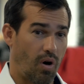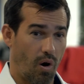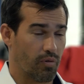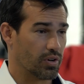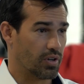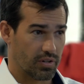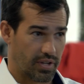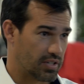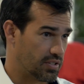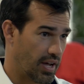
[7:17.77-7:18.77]
All of our, our
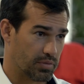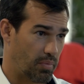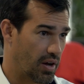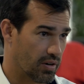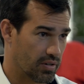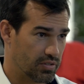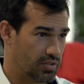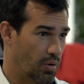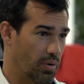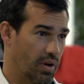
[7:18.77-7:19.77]
tech stack's modern.
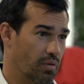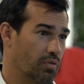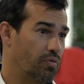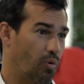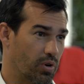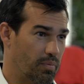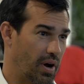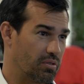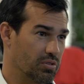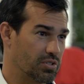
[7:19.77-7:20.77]
So we have over forty
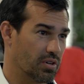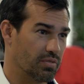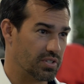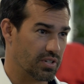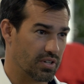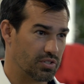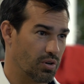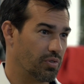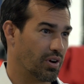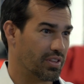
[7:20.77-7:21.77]
microservices. So
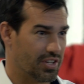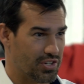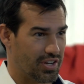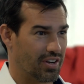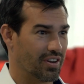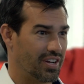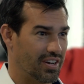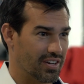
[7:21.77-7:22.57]
if you're on the engineering